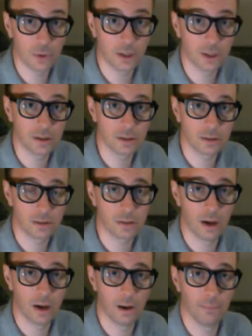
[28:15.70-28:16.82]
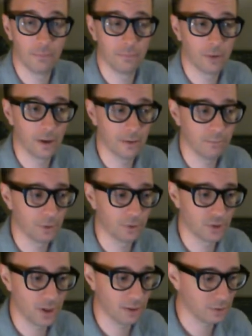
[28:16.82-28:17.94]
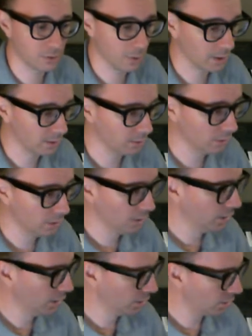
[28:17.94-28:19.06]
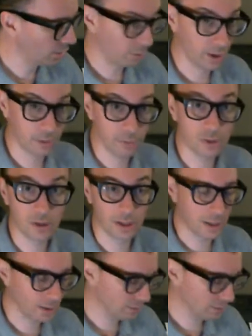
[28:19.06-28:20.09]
is I built the channel so I can start writing music again.